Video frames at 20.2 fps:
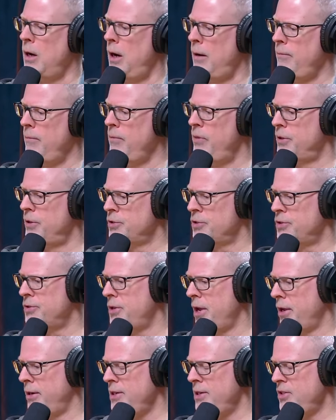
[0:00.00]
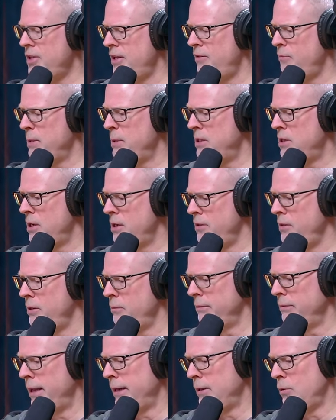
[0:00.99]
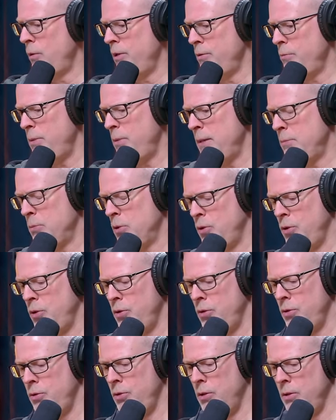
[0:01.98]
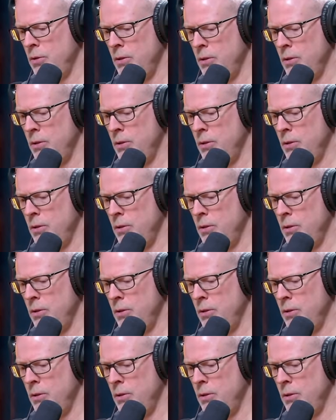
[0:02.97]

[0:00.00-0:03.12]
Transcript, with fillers: There's studies that have been done like with people who